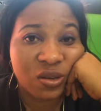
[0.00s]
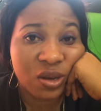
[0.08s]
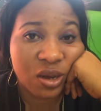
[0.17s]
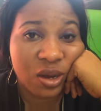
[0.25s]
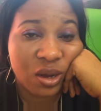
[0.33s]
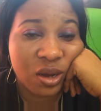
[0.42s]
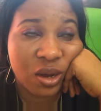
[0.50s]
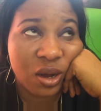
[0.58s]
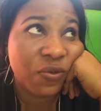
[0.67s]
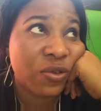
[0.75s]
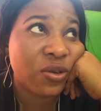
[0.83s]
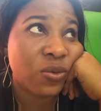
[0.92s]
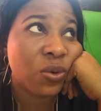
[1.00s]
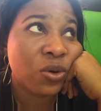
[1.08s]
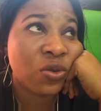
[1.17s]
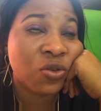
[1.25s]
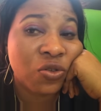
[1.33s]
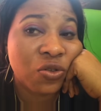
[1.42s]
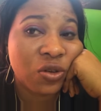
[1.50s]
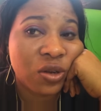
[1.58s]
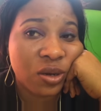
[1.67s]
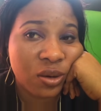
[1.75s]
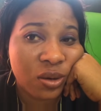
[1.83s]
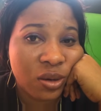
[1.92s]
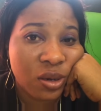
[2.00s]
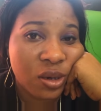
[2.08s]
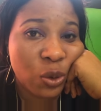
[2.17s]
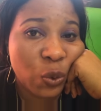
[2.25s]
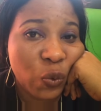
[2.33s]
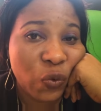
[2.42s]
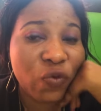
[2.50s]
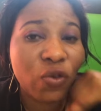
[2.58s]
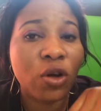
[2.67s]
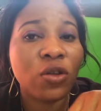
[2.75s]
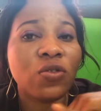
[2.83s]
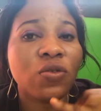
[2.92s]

with everything we want to do today. We've gone